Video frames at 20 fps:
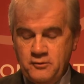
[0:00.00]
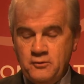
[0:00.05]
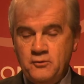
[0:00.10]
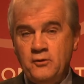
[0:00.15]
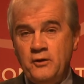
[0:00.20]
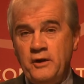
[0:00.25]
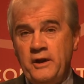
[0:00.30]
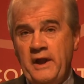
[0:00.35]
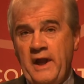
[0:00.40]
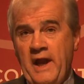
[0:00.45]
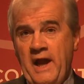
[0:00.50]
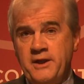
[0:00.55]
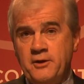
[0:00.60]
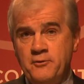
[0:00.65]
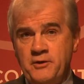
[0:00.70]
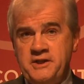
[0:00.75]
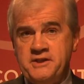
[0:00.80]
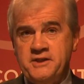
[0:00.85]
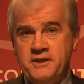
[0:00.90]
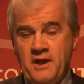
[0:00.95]
to, and
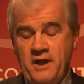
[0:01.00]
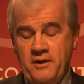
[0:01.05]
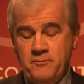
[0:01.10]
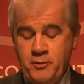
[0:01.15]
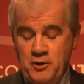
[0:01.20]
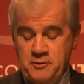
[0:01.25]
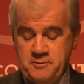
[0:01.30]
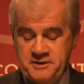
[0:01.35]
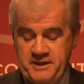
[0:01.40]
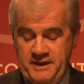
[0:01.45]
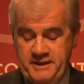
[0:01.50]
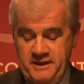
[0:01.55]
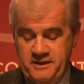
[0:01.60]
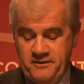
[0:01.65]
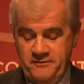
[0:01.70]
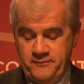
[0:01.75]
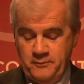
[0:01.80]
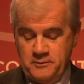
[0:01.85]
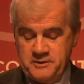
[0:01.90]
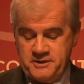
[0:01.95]
the reason and purpose I did
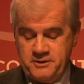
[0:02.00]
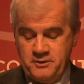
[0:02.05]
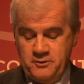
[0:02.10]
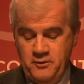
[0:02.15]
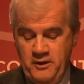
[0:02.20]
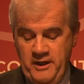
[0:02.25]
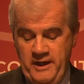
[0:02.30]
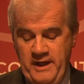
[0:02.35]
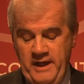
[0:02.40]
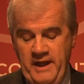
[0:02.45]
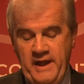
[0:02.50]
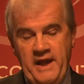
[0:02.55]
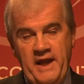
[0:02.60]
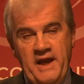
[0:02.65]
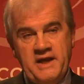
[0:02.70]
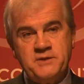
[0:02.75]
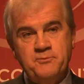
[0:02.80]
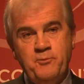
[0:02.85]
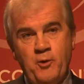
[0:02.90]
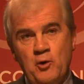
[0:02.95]
it was to
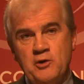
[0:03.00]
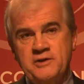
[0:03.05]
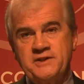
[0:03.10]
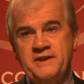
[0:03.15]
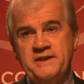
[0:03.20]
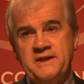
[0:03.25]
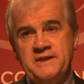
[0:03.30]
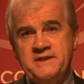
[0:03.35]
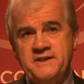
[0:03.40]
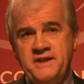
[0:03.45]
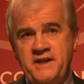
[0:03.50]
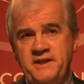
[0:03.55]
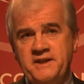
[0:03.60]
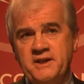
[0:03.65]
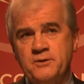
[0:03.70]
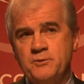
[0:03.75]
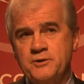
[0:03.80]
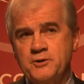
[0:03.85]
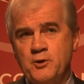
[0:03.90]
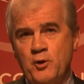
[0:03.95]
expose the deceit
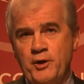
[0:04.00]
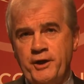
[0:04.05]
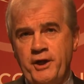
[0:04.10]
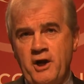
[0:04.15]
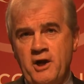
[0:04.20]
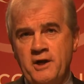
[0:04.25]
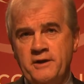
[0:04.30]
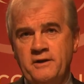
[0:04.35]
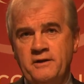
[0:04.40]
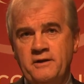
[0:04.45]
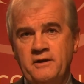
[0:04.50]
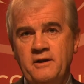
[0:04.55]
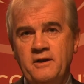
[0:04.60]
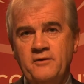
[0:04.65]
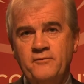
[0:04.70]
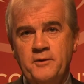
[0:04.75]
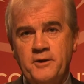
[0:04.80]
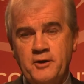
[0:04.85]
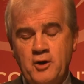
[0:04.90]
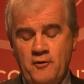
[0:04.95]
that was going on
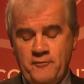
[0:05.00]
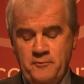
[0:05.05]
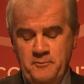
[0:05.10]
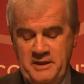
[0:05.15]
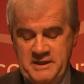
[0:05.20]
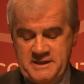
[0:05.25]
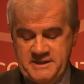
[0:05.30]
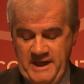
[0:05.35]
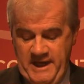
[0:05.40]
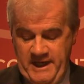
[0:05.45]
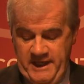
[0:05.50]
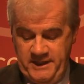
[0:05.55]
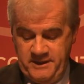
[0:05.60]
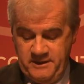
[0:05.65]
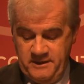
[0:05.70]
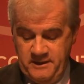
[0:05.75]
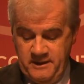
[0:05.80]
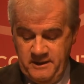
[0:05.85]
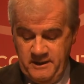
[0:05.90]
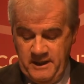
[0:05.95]
from the government
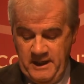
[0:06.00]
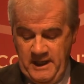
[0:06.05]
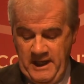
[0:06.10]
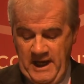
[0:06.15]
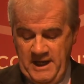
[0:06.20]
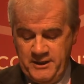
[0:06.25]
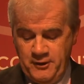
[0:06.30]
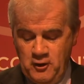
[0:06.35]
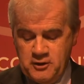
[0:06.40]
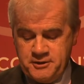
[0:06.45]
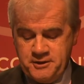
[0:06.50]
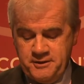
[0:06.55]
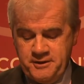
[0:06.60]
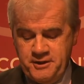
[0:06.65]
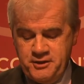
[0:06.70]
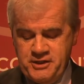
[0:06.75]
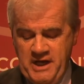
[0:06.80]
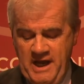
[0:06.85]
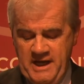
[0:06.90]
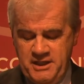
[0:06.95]
side, and also
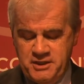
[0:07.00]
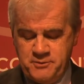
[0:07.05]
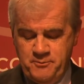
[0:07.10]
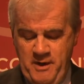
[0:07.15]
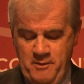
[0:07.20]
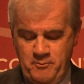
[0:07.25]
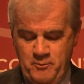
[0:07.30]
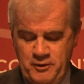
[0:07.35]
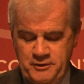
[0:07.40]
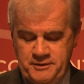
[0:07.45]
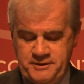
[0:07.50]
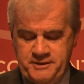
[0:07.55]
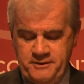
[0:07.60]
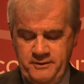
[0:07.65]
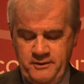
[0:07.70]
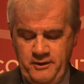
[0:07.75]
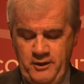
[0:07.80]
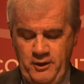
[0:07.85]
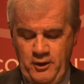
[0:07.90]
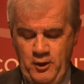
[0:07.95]
to challenge members
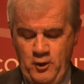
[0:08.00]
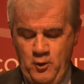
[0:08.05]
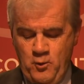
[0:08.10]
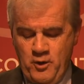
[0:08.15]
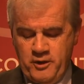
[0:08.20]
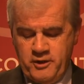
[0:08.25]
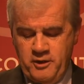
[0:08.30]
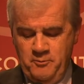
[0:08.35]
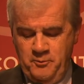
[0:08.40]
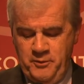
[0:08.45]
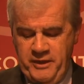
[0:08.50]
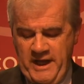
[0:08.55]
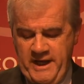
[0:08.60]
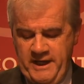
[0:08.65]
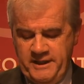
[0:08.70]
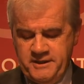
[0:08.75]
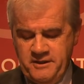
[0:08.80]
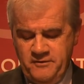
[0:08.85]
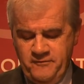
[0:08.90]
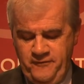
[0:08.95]
who were
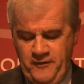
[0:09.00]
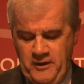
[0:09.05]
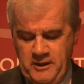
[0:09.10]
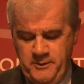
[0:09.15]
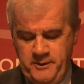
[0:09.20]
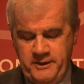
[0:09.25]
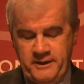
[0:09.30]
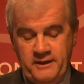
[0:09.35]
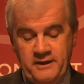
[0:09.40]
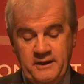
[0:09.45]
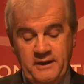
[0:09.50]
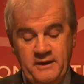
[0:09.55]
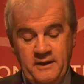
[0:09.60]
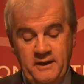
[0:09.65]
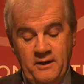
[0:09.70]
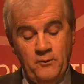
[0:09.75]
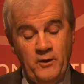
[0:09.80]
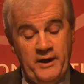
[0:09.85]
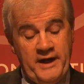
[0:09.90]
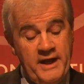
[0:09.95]
compliant in following
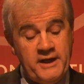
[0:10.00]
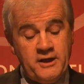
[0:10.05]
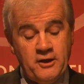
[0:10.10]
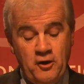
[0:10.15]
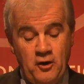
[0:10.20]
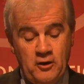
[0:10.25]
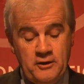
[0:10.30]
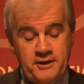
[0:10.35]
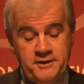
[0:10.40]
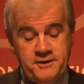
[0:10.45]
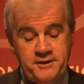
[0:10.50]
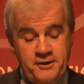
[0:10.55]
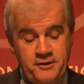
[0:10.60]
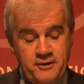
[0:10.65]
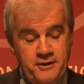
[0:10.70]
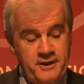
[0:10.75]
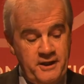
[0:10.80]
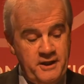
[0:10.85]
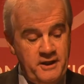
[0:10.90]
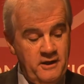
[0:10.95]
what I call the
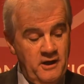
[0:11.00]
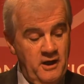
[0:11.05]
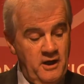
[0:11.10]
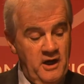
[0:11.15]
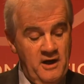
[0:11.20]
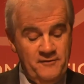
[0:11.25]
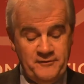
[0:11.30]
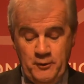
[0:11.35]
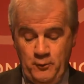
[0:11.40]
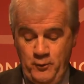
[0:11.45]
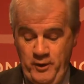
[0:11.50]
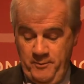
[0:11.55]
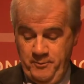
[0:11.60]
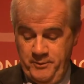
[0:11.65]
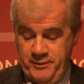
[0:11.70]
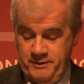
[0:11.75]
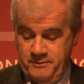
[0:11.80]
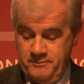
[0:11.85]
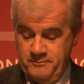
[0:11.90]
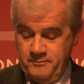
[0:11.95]
tyranny of the
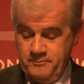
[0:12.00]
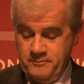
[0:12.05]
whip.